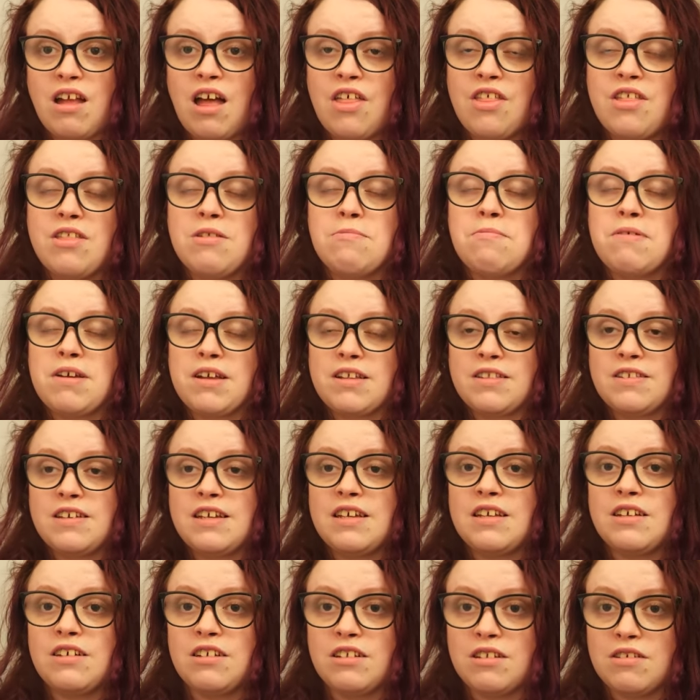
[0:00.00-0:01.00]
I think the big
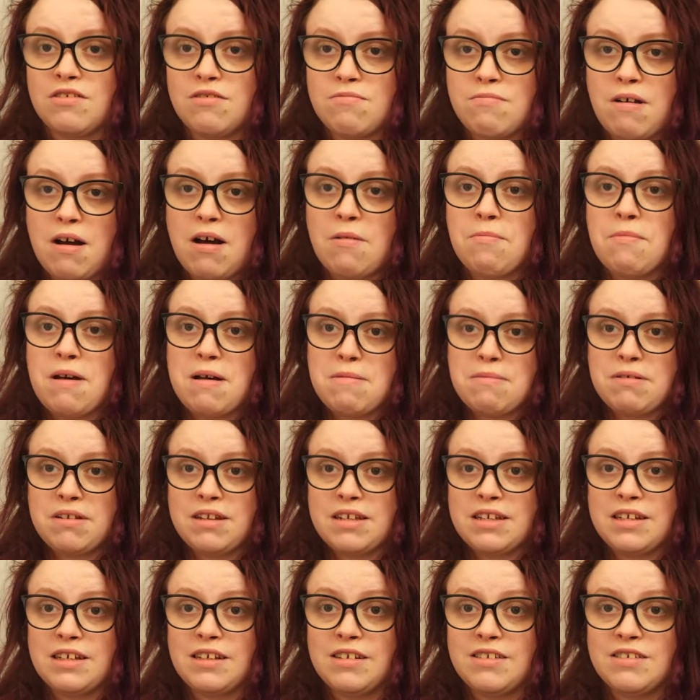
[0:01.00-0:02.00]
deal about Met
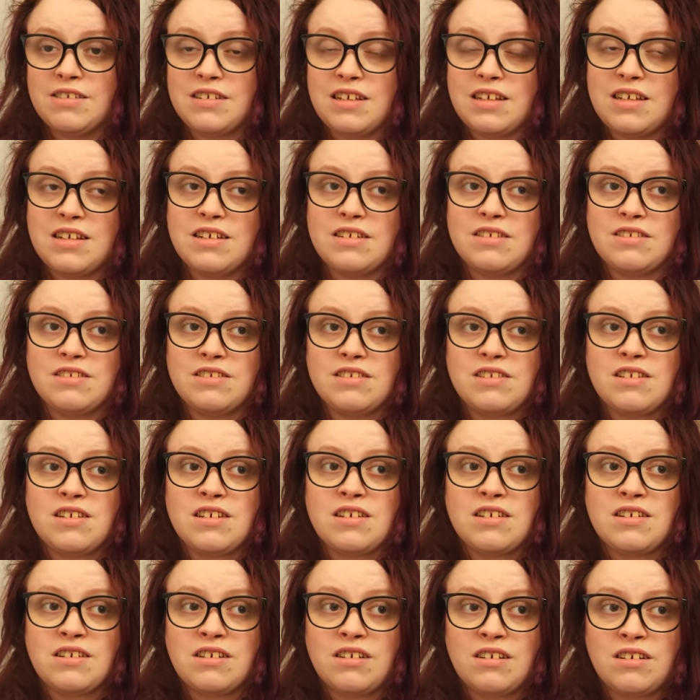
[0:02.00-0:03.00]
Police is
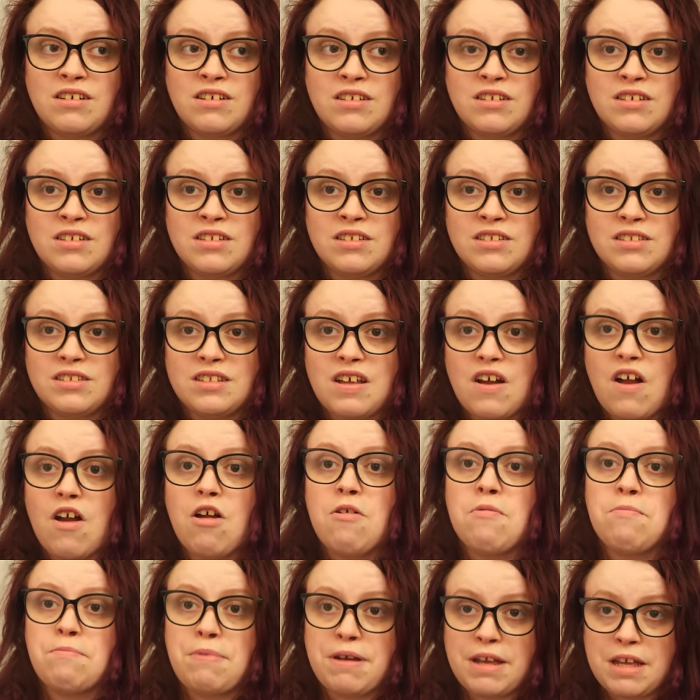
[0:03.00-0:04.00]

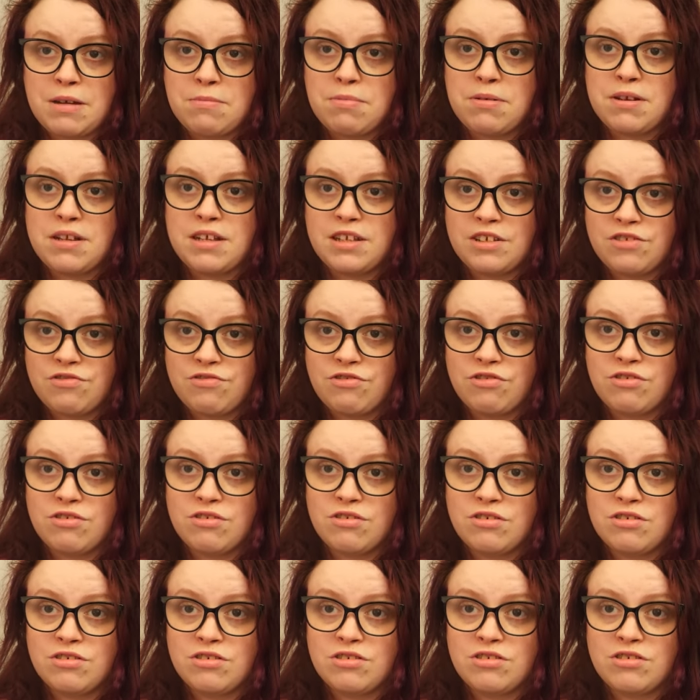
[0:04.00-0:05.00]
they're a bigger police
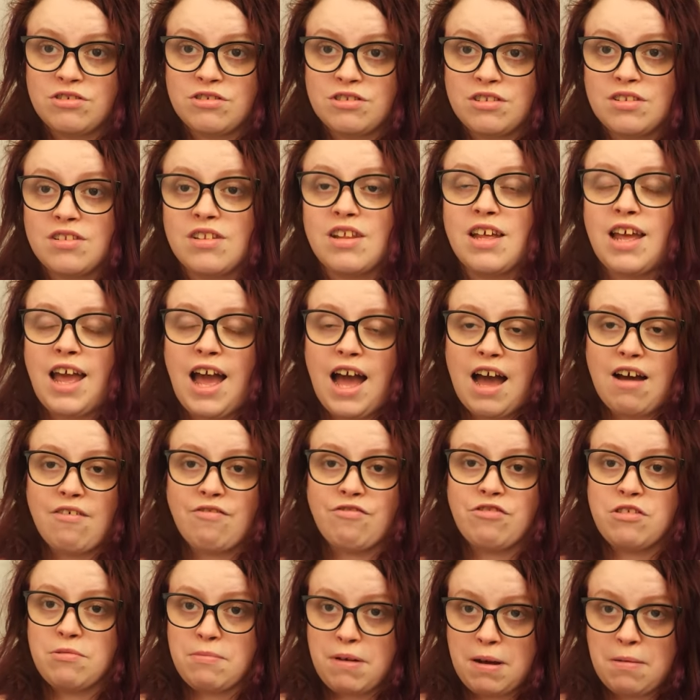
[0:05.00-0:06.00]
force. They
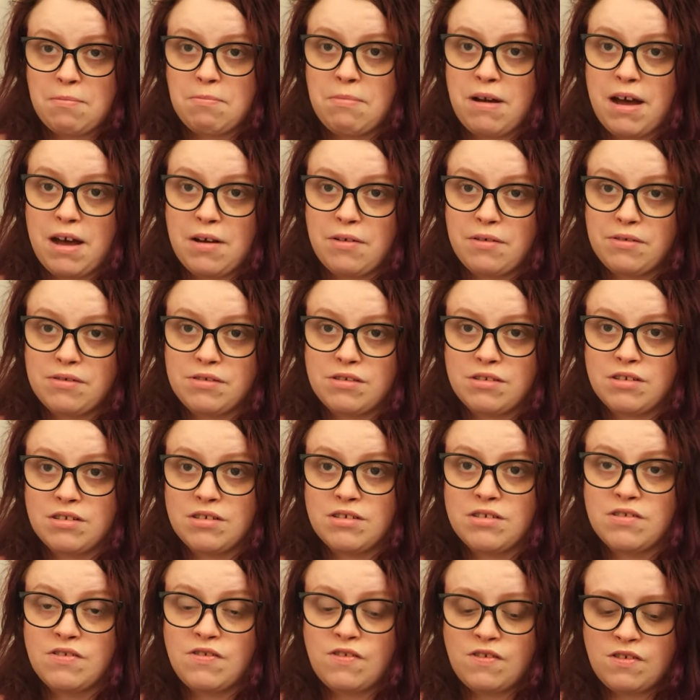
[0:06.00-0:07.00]
have the
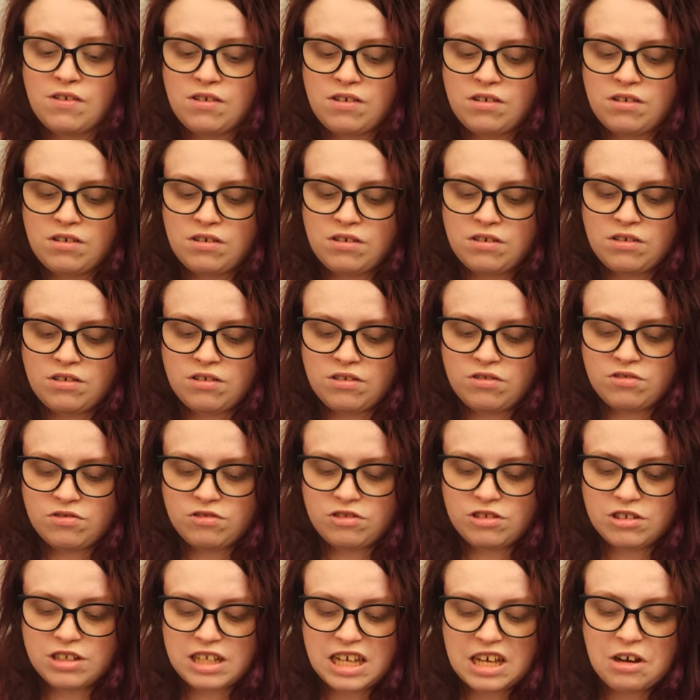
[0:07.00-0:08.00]
manpower
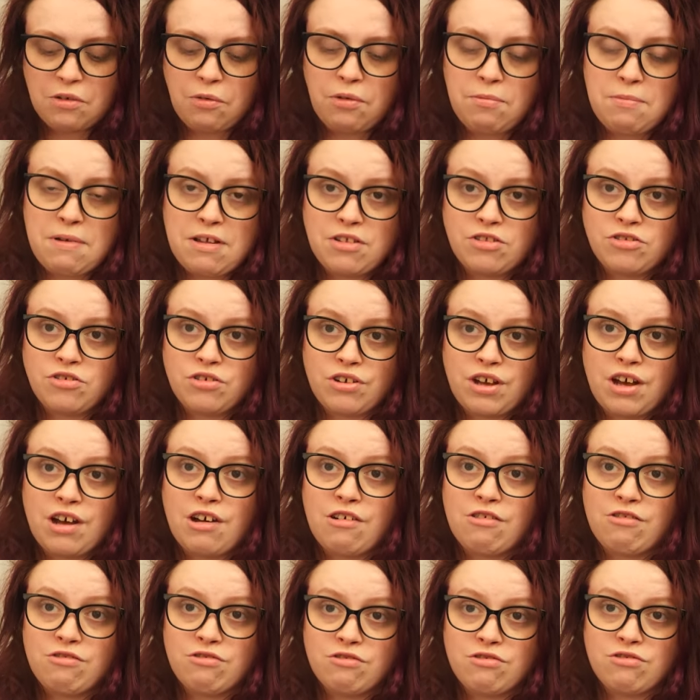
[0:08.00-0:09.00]
to deal with mental
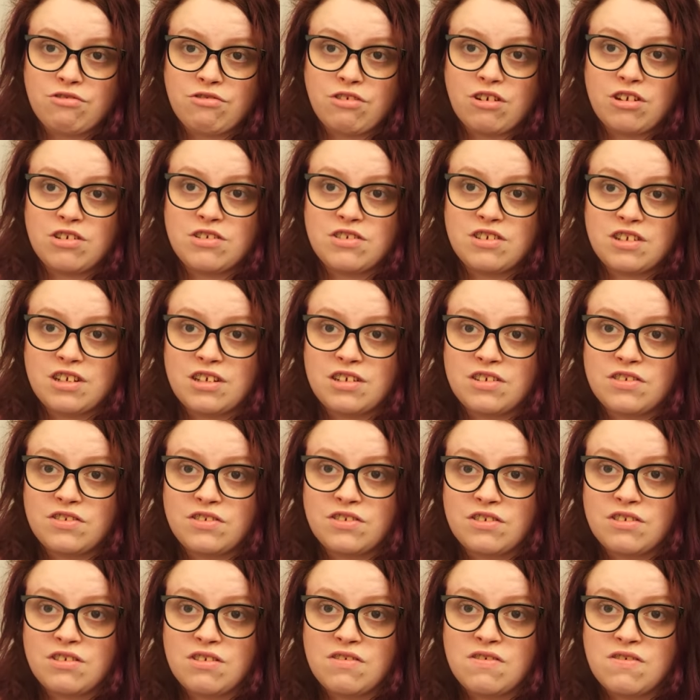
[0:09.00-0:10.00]
health
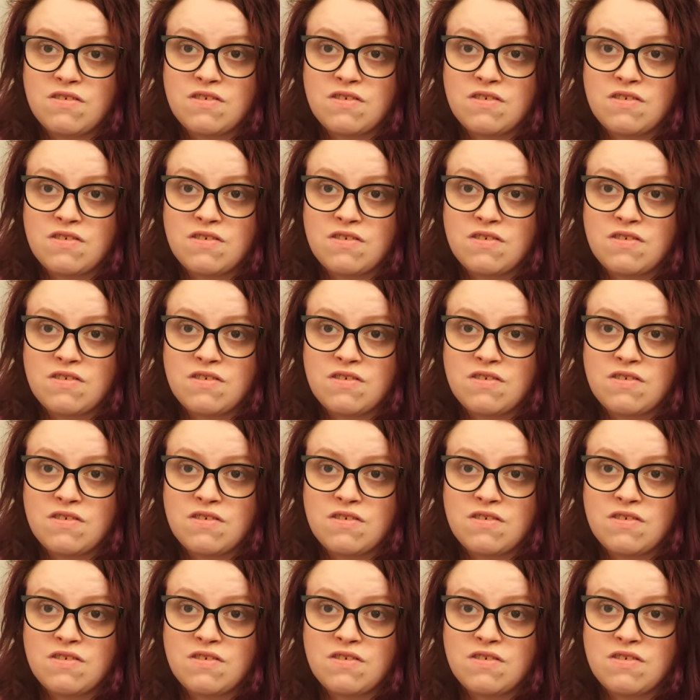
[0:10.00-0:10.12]
crisis,